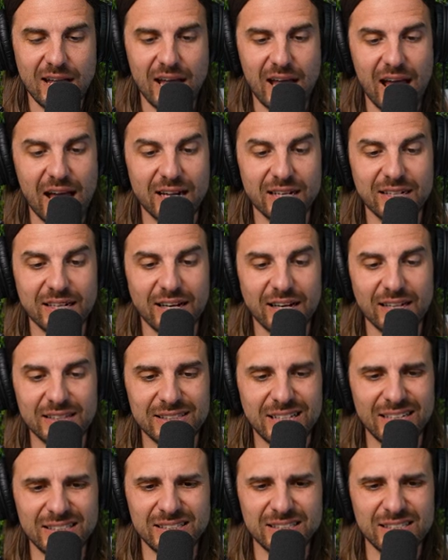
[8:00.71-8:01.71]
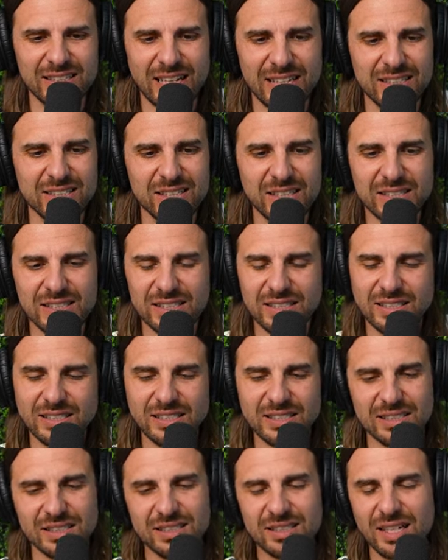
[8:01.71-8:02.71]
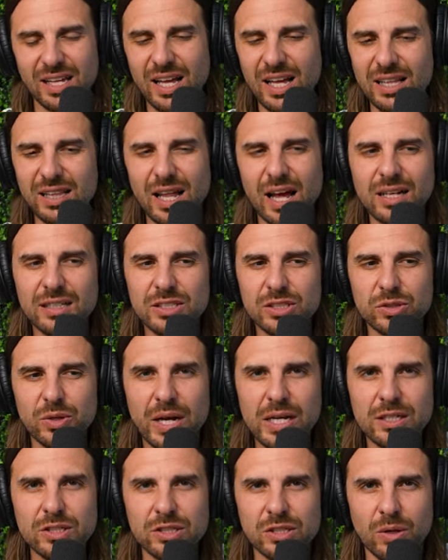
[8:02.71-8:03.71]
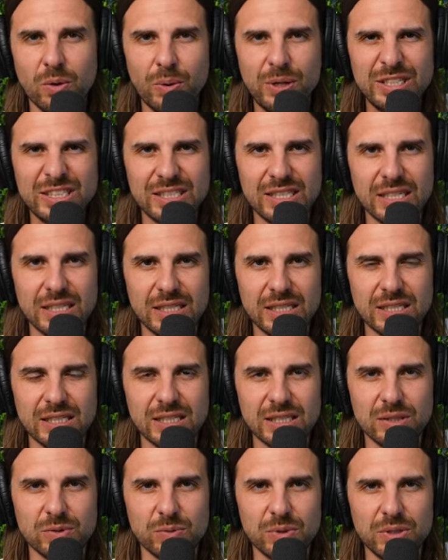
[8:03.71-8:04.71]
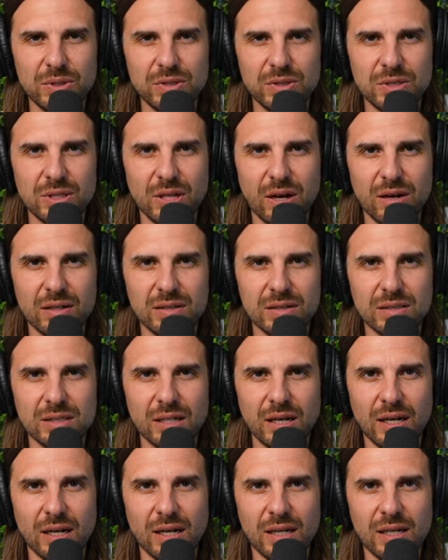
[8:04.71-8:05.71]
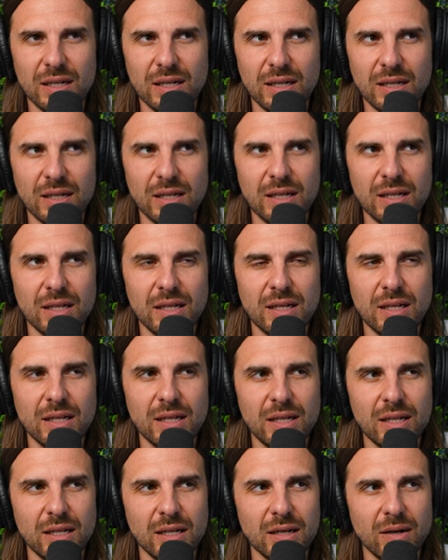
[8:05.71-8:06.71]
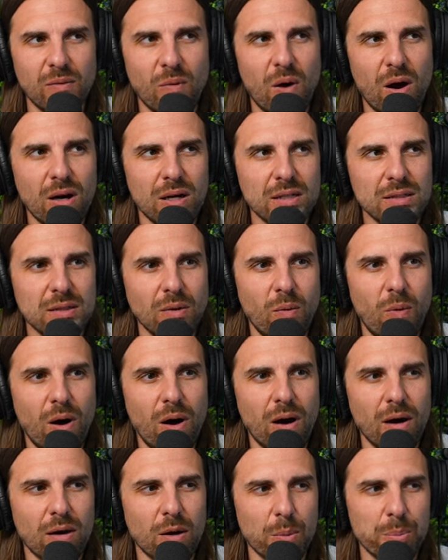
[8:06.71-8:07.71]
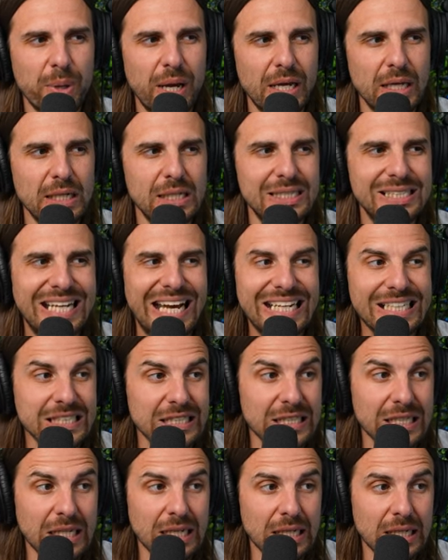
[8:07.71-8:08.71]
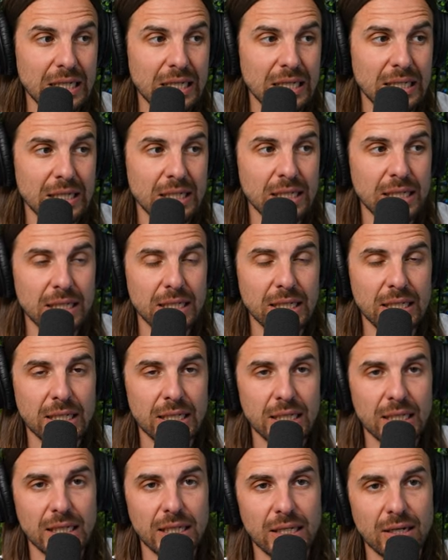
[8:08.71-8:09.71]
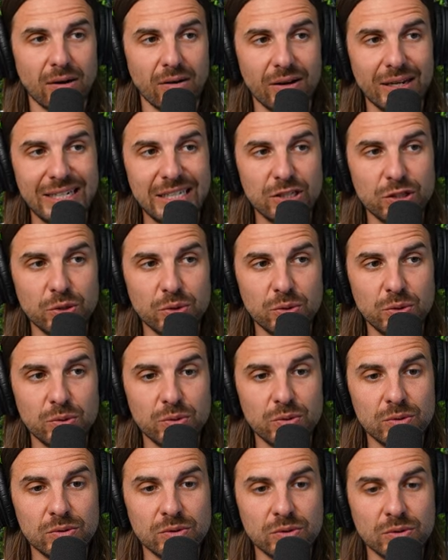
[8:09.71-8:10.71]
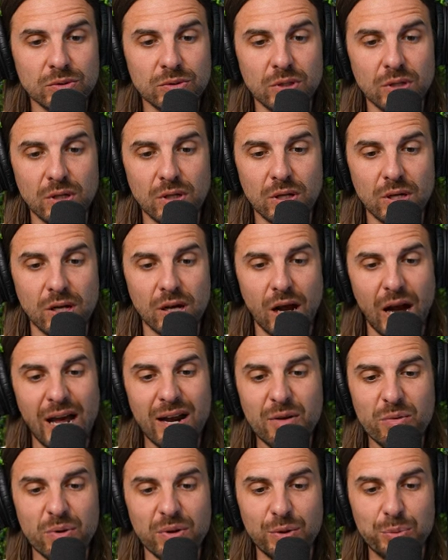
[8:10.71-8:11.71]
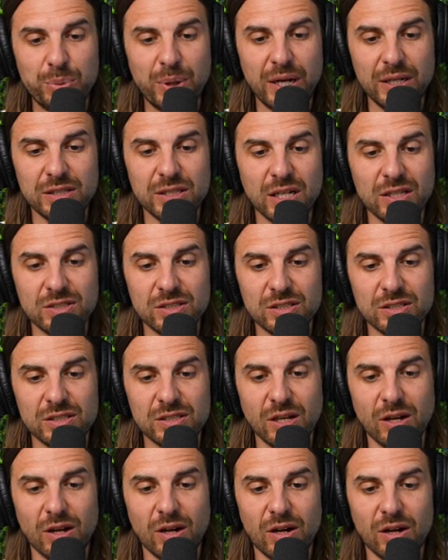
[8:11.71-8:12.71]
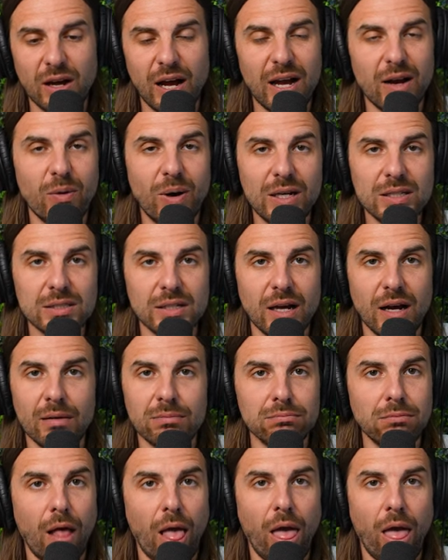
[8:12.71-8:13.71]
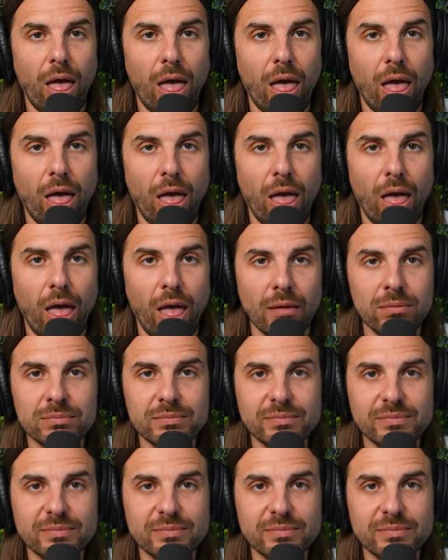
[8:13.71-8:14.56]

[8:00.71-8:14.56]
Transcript: And that's just a lot of strange coincidences when you start walking the walk or paying attention or in tune. I didn't really pay attention to ayahuasca.